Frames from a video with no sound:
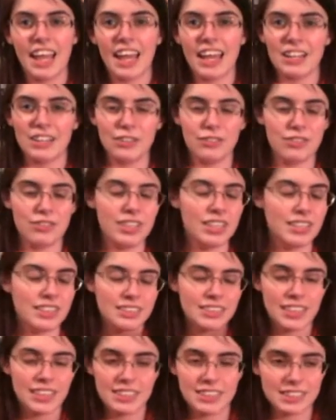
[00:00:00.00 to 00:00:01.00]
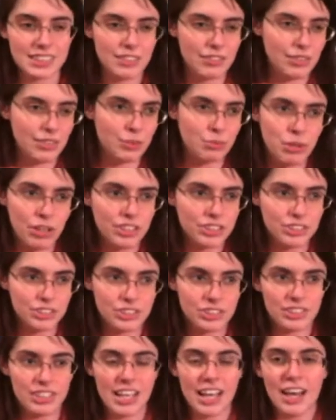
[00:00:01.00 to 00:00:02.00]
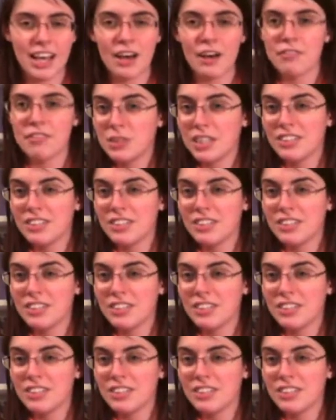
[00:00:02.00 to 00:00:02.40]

and you've eaten a ton of stuff that you probably shouldn't have,